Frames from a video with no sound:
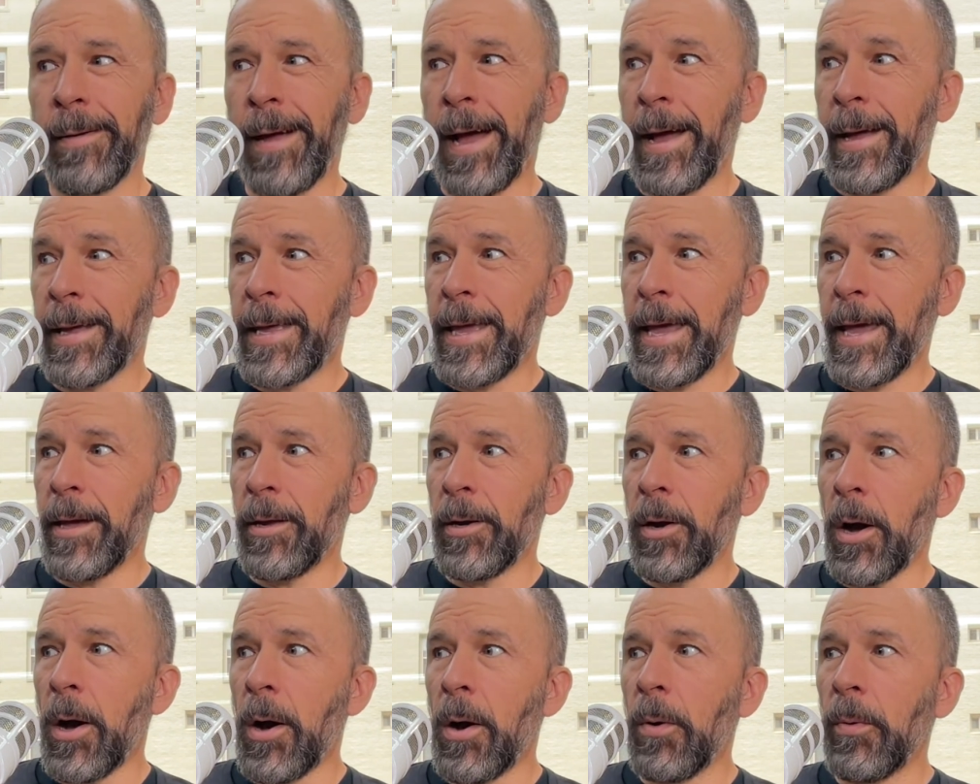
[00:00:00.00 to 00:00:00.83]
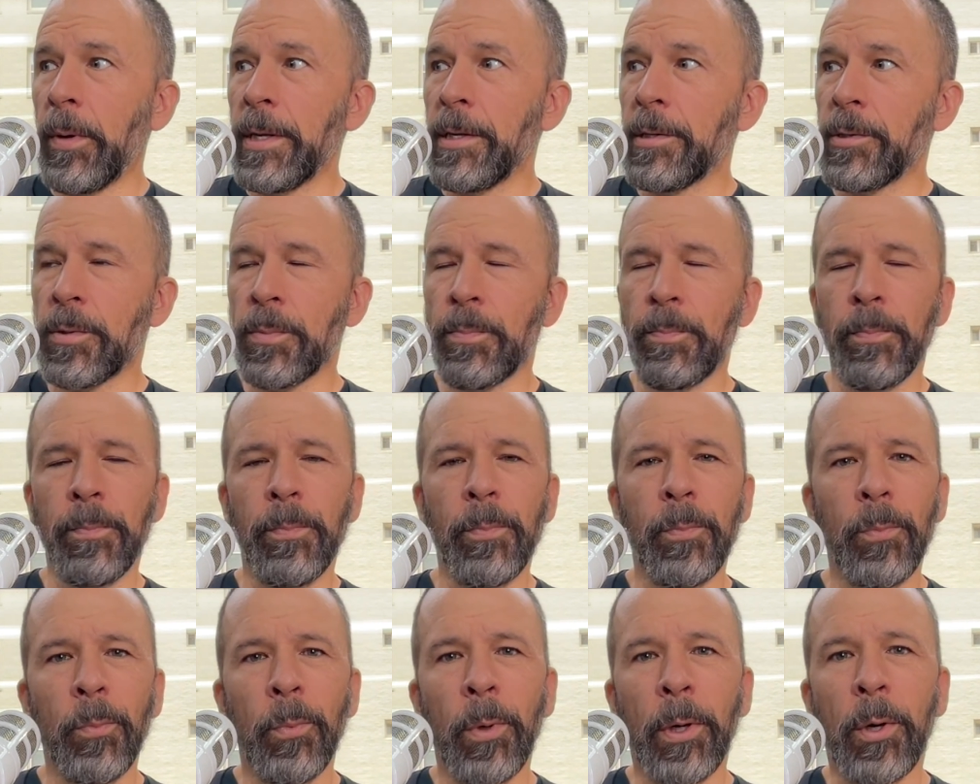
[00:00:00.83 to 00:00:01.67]
I can't always
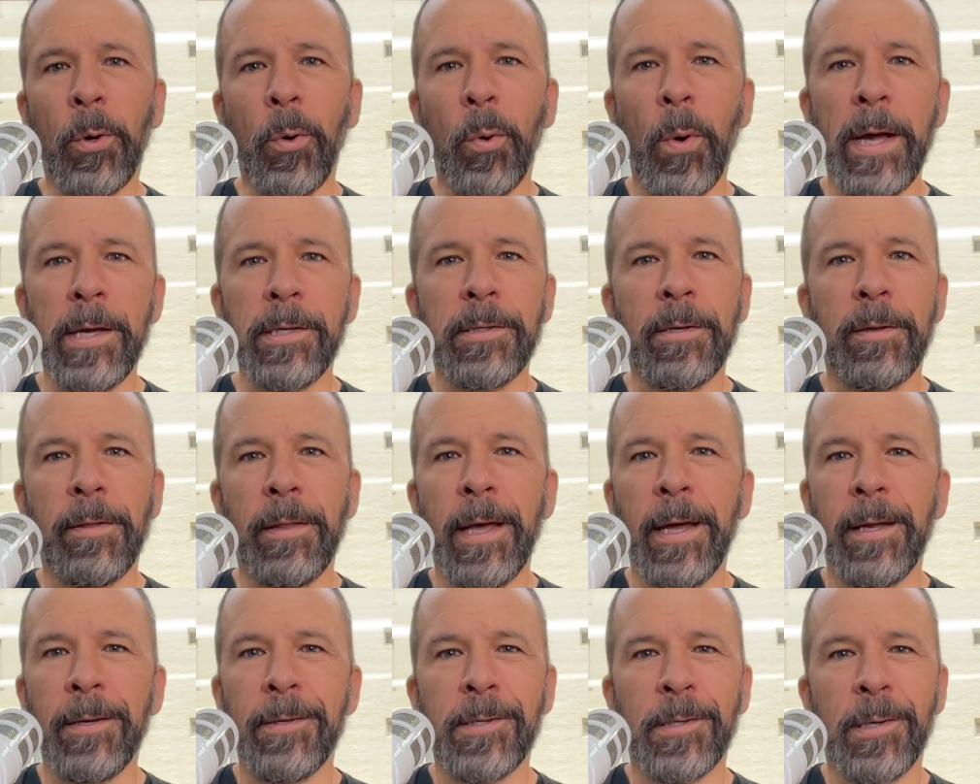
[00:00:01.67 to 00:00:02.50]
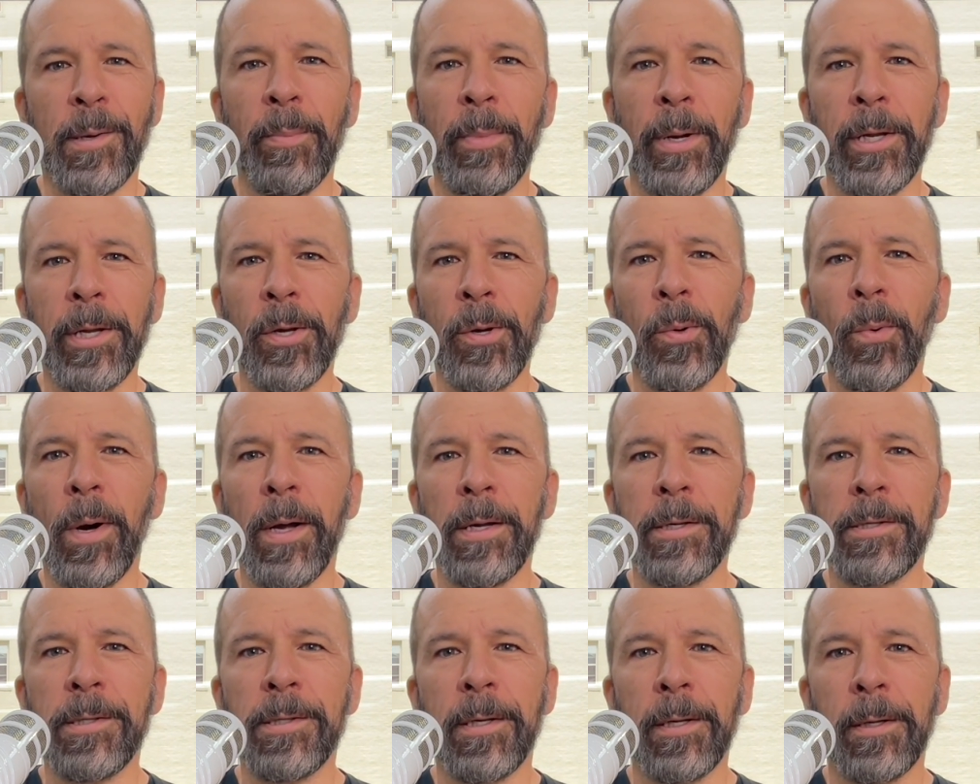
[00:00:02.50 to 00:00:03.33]
request that somebody who
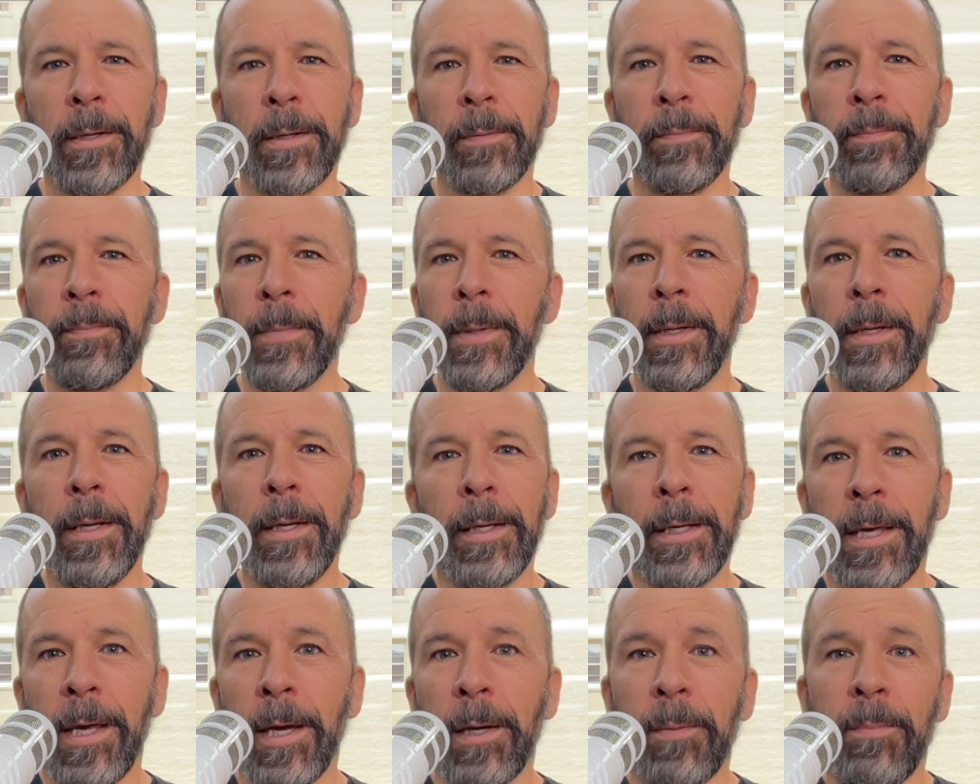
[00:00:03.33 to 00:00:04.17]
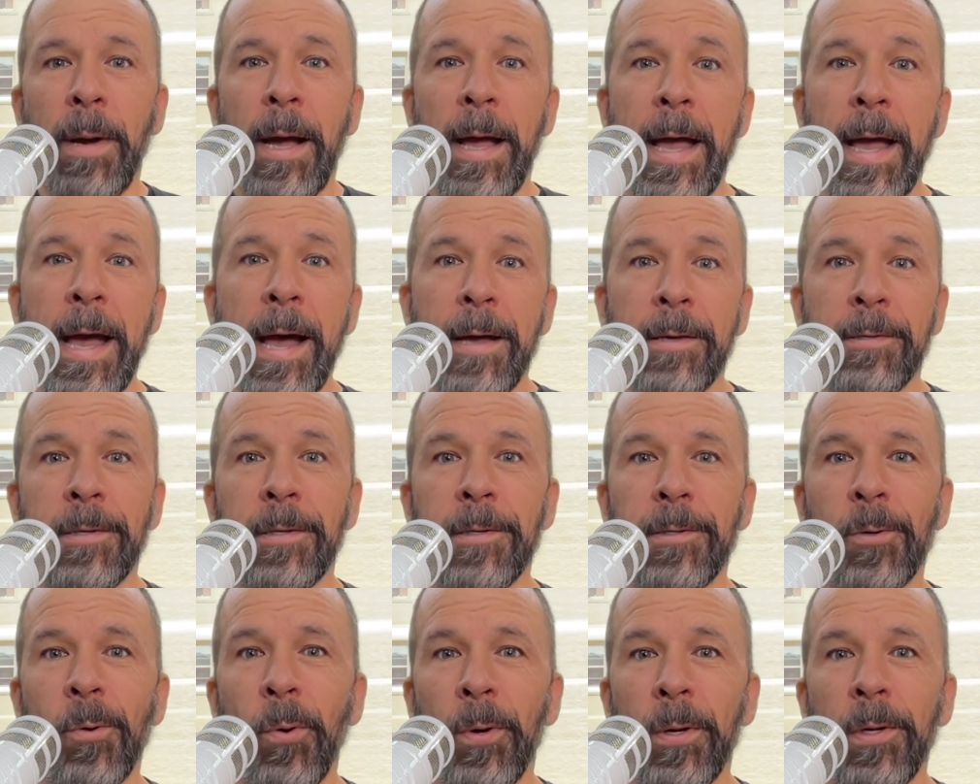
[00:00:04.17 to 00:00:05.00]
wants to kick my ass
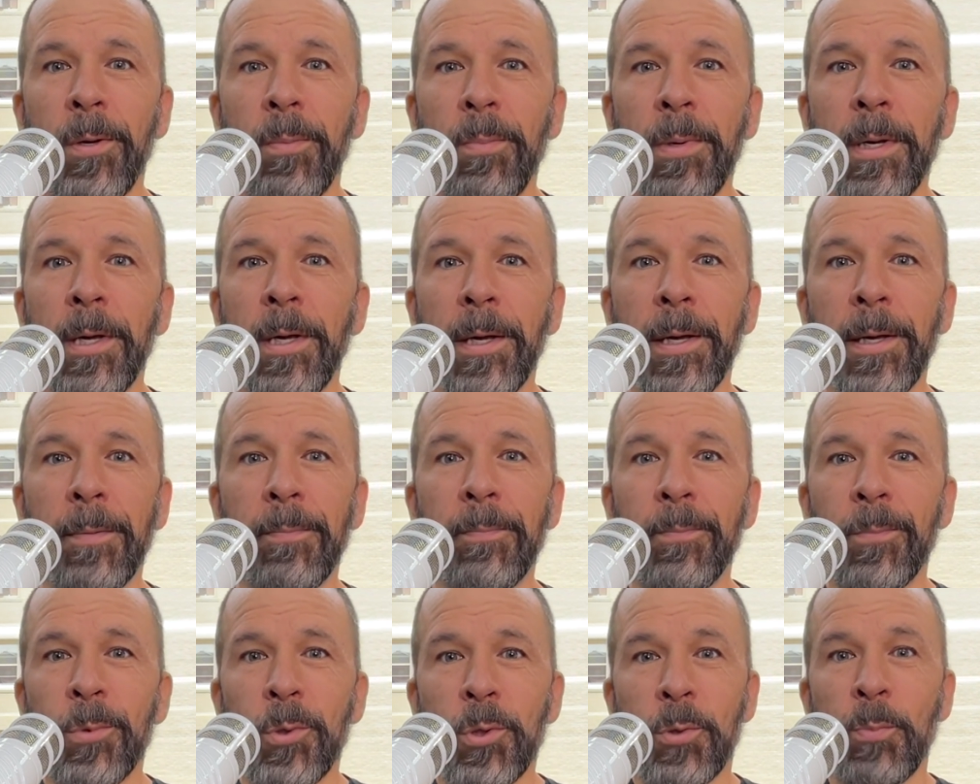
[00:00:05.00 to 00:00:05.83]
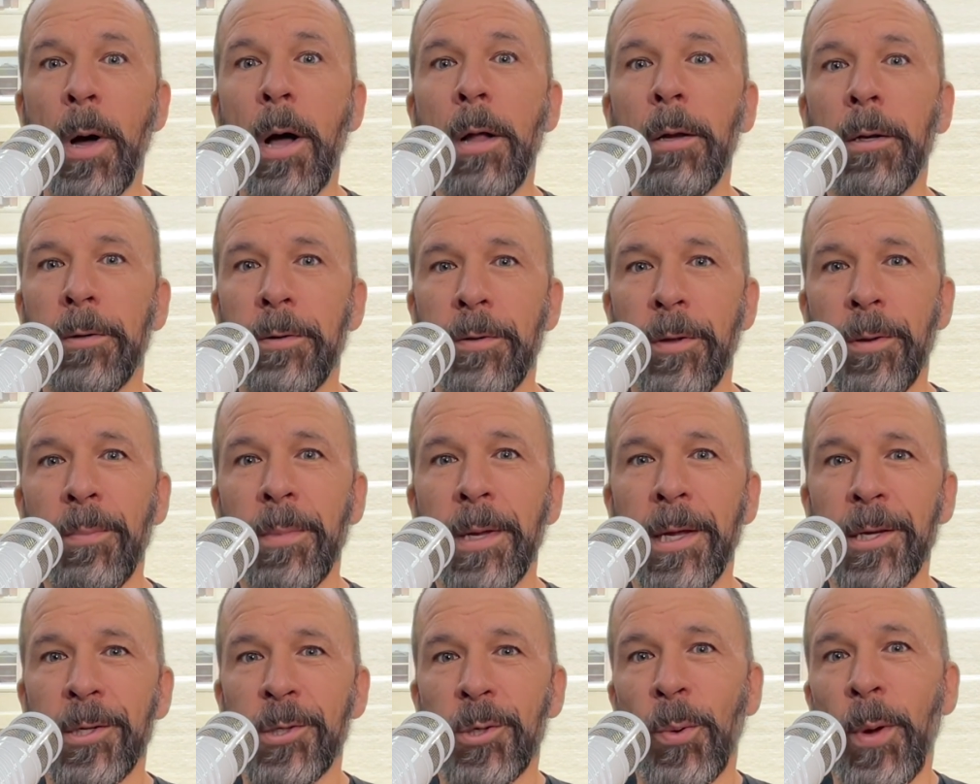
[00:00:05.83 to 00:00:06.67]
is going to be smaller than
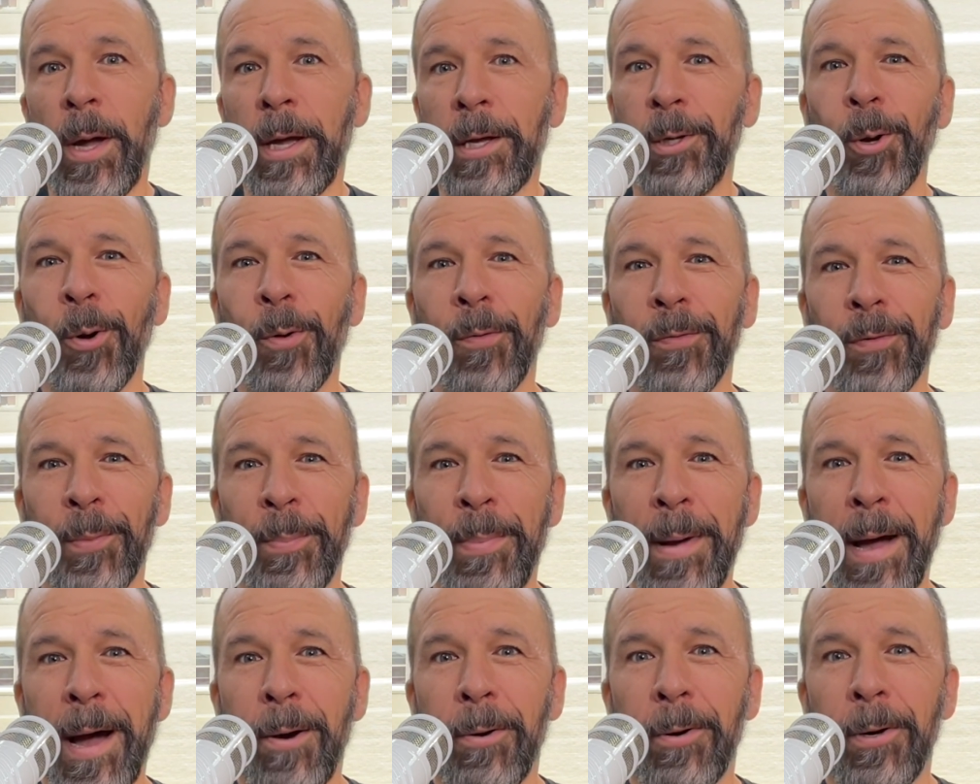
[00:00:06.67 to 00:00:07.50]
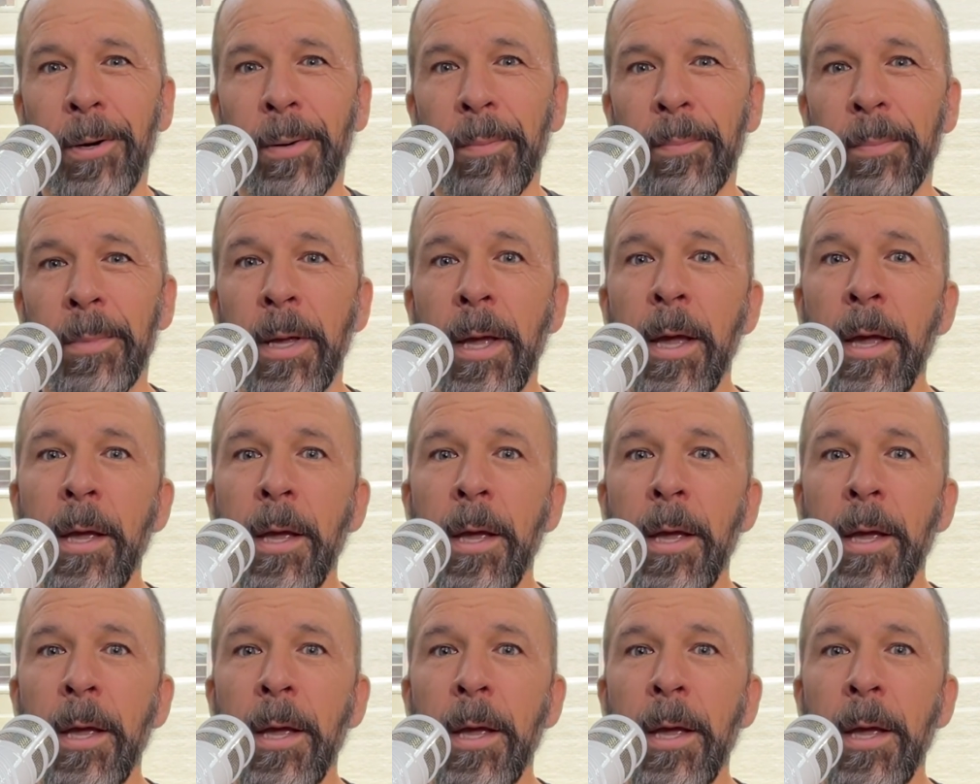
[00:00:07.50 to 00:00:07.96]
me so I can overpower them.